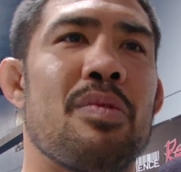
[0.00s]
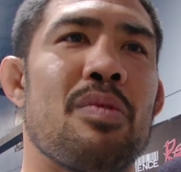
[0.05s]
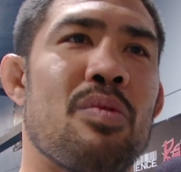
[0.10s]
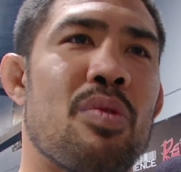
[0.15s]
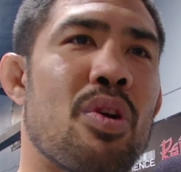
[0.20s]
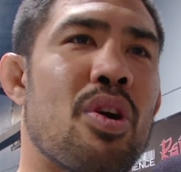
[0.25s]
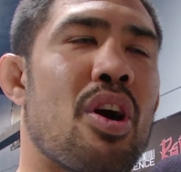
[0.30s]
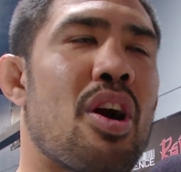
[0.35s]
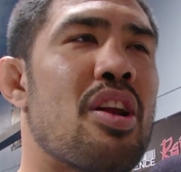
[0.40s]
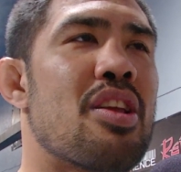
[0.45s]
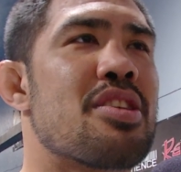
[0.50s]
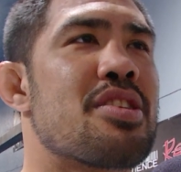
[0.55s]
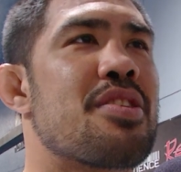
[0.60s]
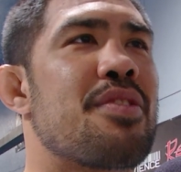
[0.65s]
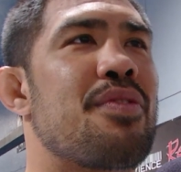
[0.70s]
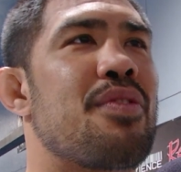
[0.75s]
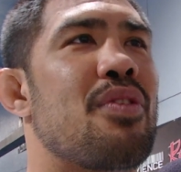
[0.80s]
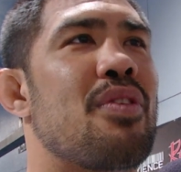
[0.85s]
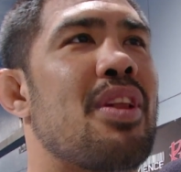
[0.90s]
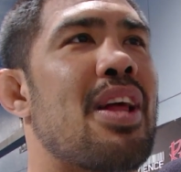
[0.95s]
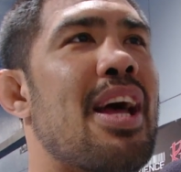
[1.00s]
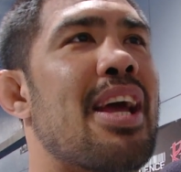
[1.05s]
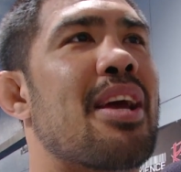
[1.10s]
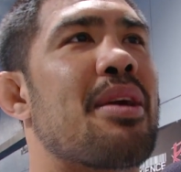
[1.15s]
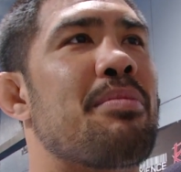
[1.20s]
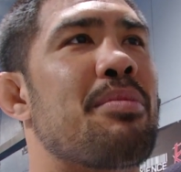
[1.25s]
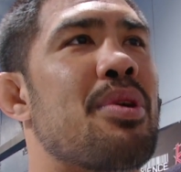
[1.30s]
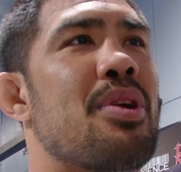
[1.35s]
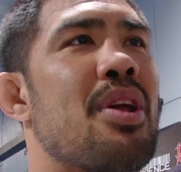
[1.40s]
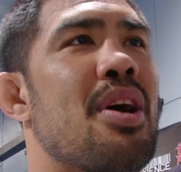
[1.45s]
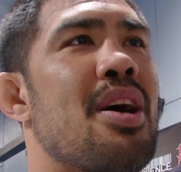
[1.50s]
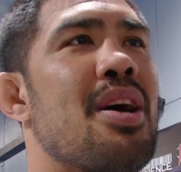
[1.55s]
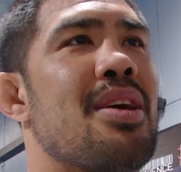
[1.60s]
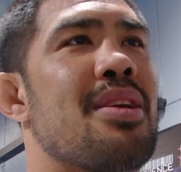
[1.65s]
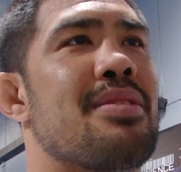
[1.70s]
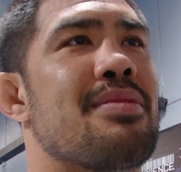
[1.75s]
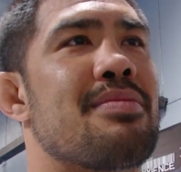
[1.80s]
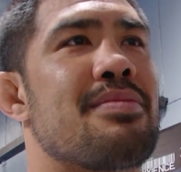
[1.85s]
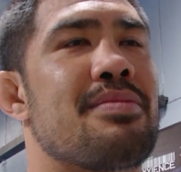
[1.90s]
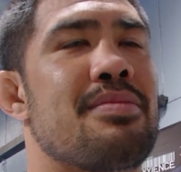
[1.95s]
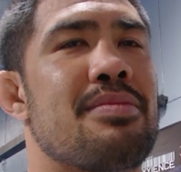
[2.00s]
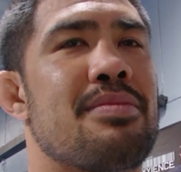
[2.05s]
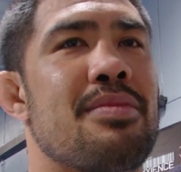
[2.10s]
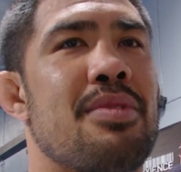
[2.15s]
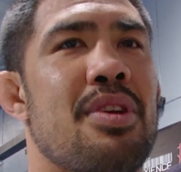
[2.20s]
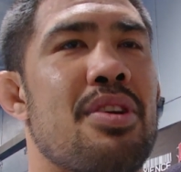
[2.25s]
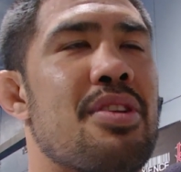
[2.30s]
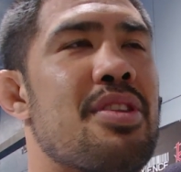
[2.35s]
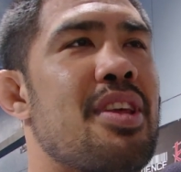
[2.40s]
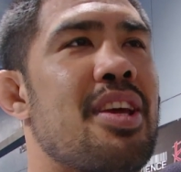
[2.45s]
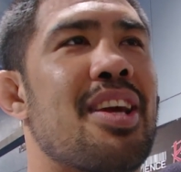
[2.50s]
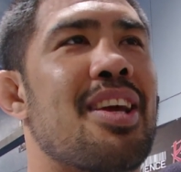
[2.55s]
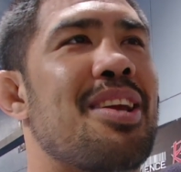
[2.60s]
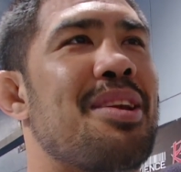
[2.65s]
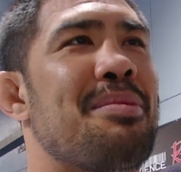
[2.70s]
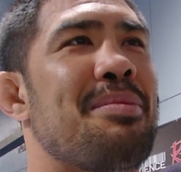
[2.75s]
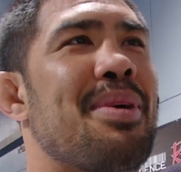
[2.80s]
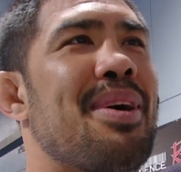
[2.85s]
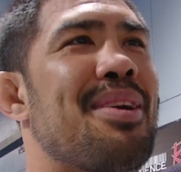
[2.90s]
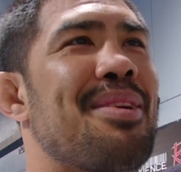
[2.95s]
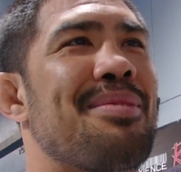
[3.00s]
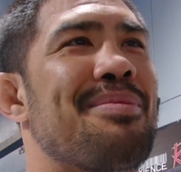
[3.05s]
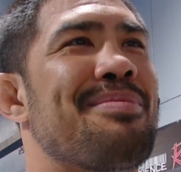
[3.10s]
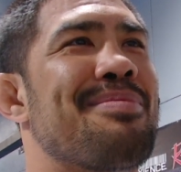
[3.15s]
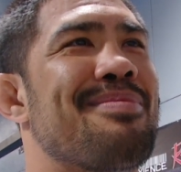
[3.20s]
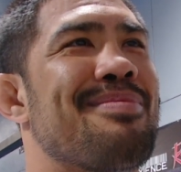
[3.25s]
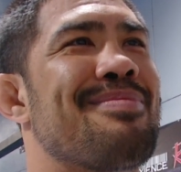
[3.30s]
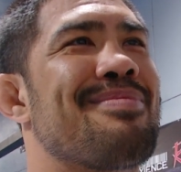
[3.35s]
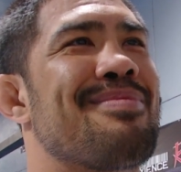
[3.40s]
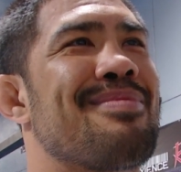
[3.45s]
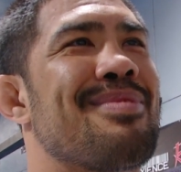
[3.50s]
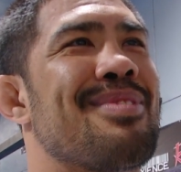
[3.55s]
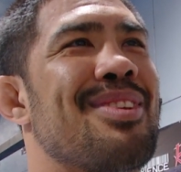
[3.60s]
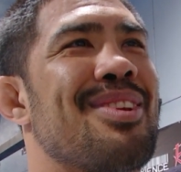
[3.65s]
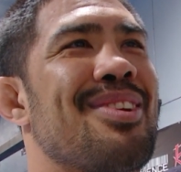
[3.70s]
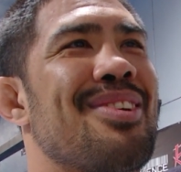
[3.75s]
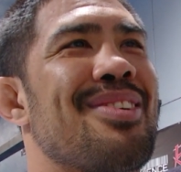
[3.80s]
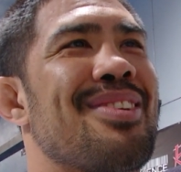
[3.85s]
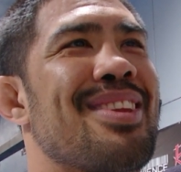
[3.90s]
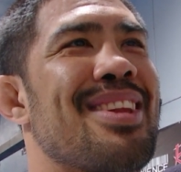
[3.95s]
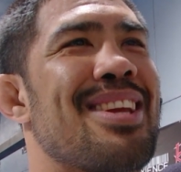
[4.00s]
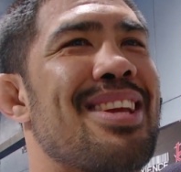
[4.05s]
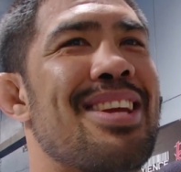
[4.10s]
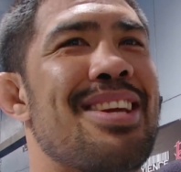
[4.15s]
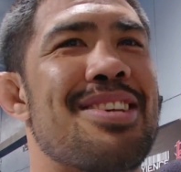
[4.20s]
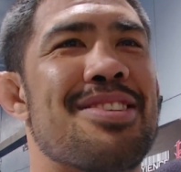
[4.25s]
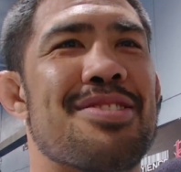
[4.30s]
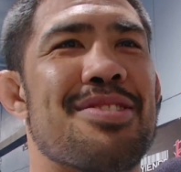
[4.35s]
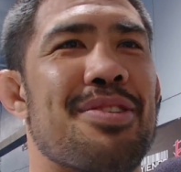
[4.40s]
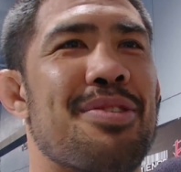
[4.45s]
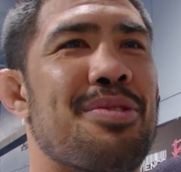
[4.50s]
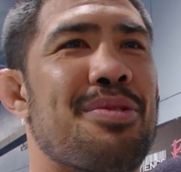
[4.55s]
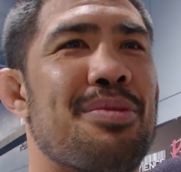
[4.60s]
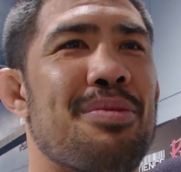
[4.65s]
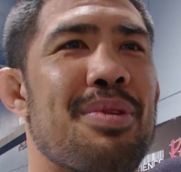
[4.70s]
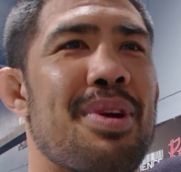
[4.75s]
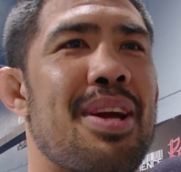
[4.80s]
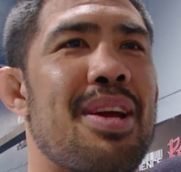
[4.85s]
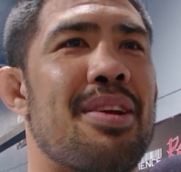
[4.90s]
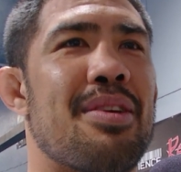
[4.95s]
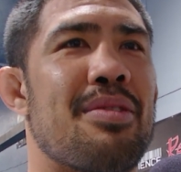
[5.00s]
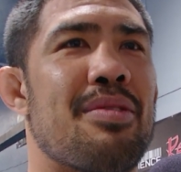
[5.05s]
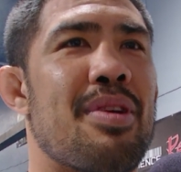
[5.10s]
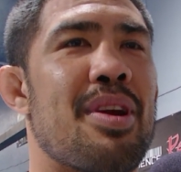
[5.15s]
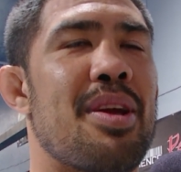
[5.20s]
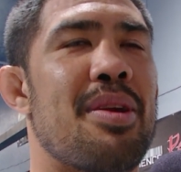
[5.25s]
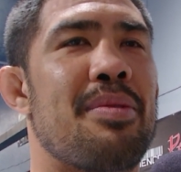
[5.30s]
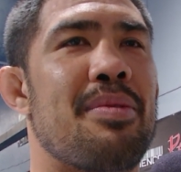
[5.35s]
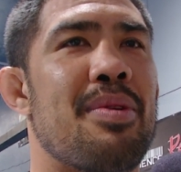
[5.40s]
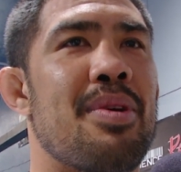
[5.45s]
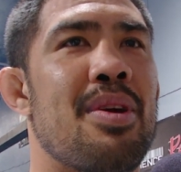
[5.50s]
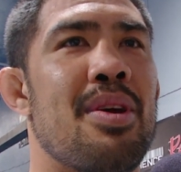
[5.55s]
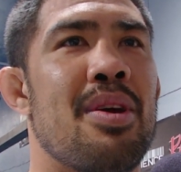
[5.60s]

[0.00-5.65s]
regardless if you like him or not, you're thinking about him, and that he's a great, great